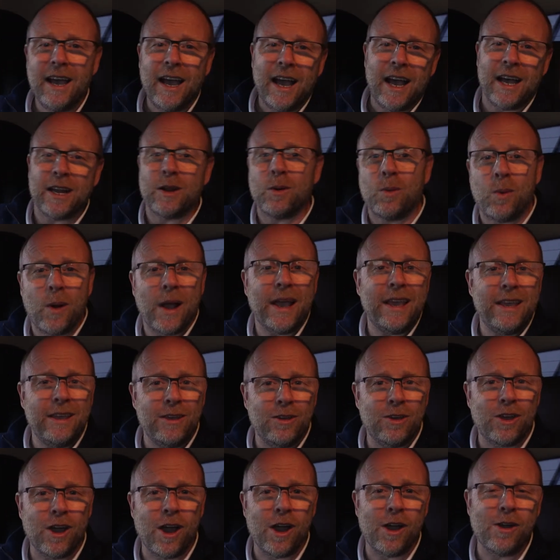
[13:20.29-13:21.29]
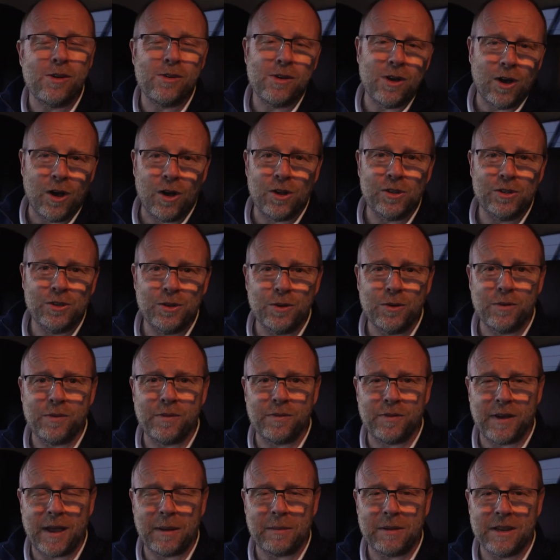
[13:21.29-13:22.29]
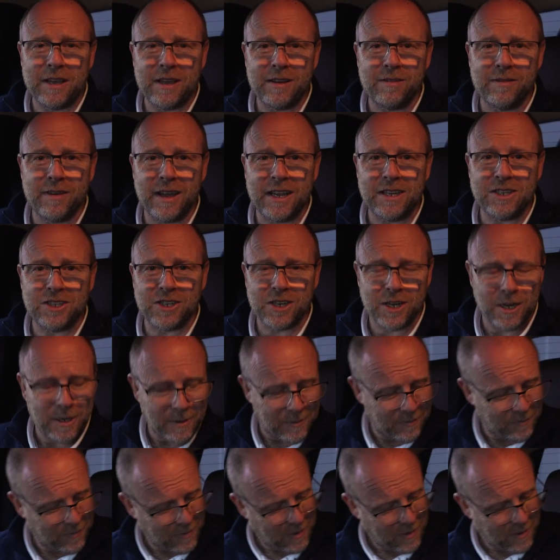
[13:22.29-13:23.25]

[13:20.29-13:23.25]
and away you go on your family adventure.